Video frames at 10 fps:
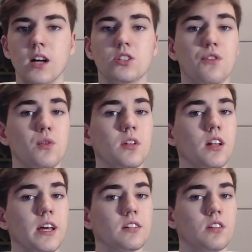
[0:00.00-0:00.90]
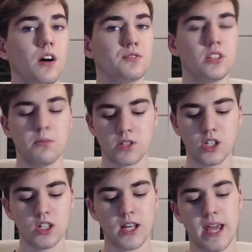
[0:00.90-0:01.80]
So if you want the links of some
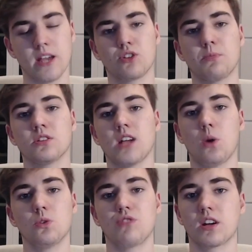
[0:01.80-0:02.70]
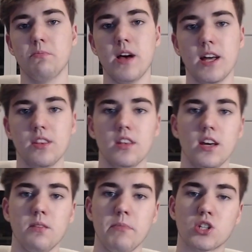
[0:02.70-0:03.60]
good hand grippers I would recommend,
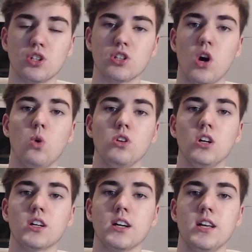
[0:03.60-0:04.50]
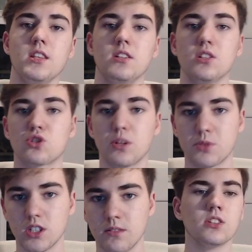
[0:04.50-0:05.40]
then make sure to go look in the
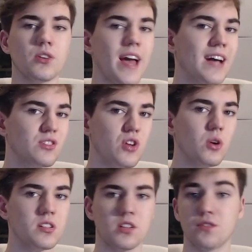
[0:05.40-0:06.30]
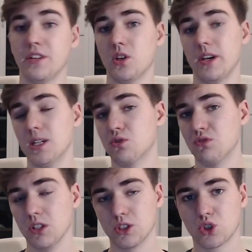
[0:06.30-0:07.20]
description. So yeah, as you notice, this video is
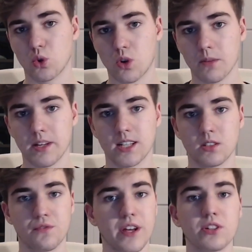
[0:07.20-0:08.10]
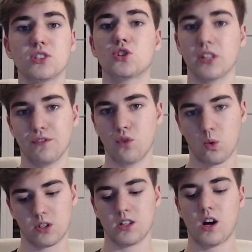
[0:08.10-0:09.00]
really short because it's very
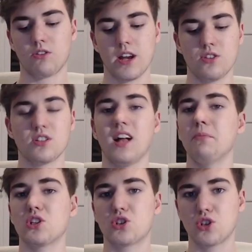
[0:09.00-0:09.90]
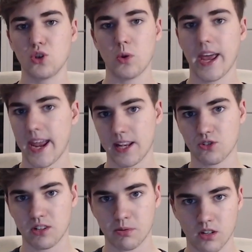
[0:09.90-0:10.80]
straightforward, all right? There's not much to a hand
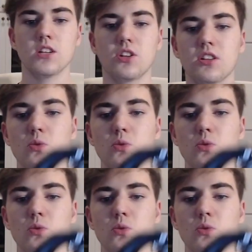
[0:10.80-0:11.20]
gripper. So this is